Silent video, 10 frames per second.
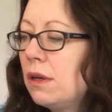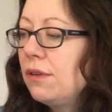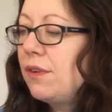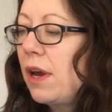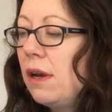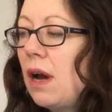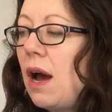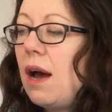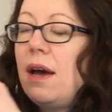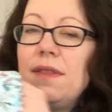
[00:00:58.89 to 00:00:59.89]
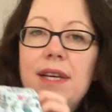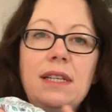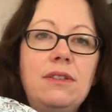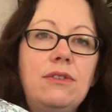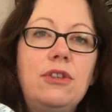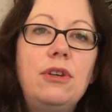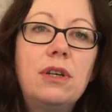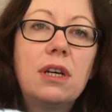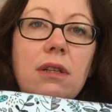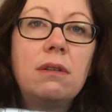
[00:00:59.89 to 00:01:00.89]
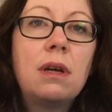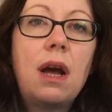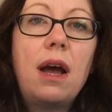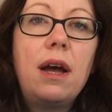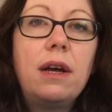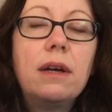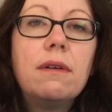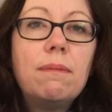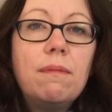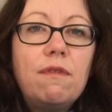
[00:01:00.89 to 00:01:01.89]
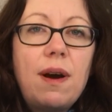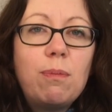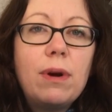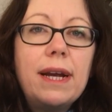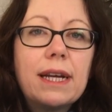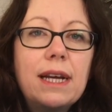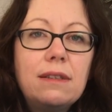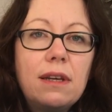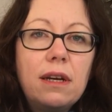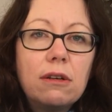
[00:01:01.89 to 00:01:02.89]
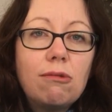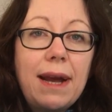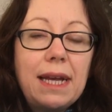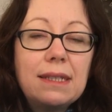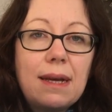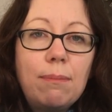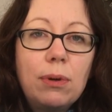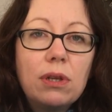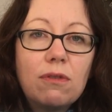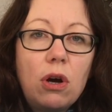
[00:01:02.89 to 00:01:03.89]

So this toucan fabric is a great example of